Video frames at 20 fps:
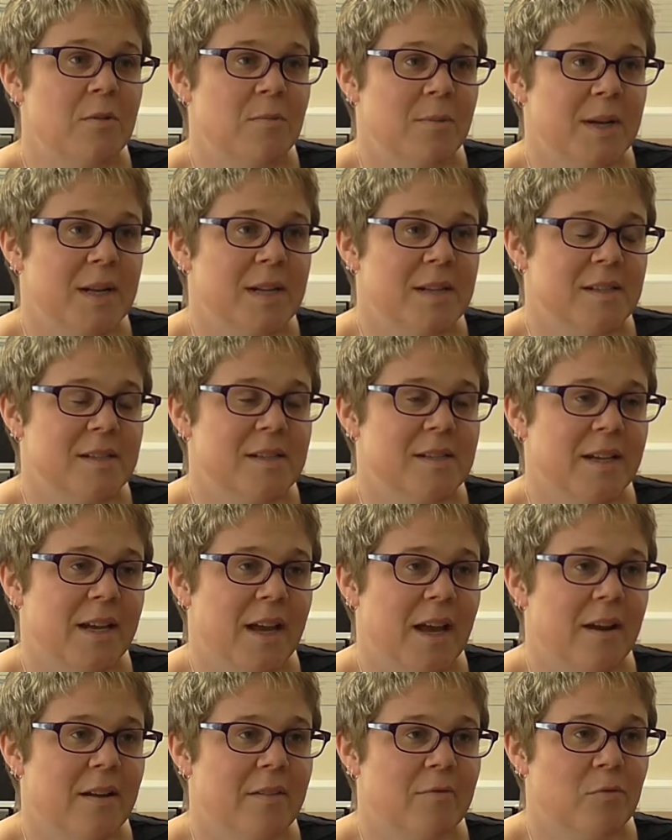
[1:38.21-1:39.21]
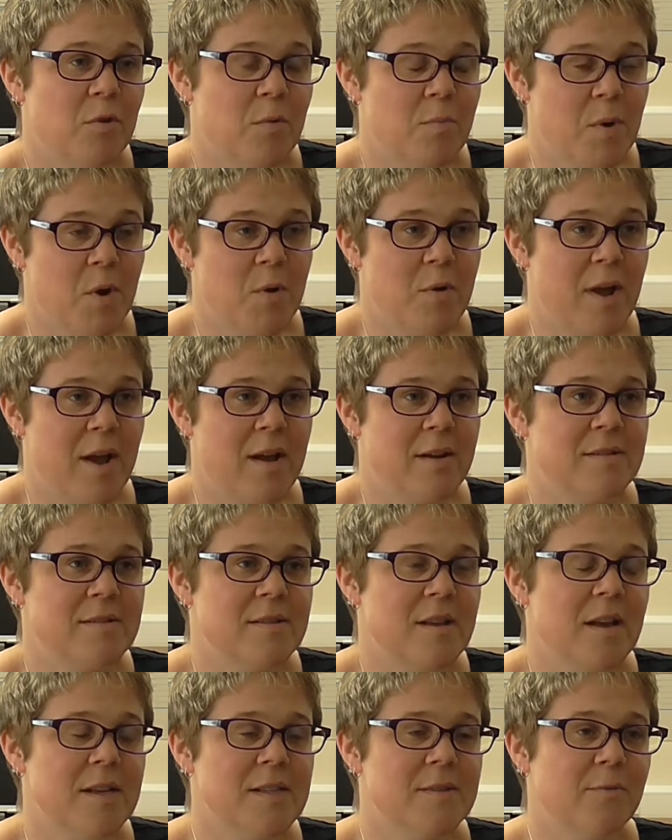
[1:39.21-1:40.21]
that we needed to get remote
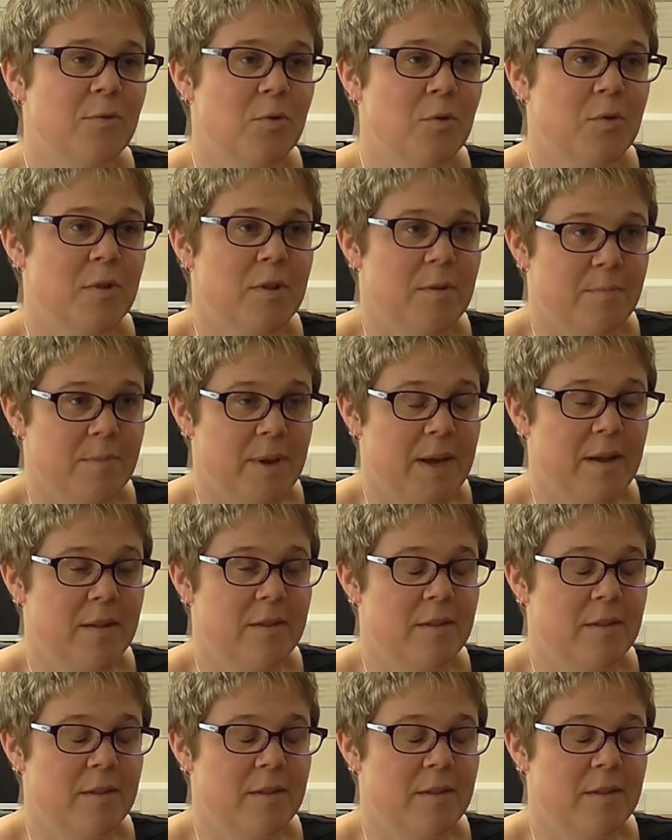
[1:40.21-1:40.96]
access for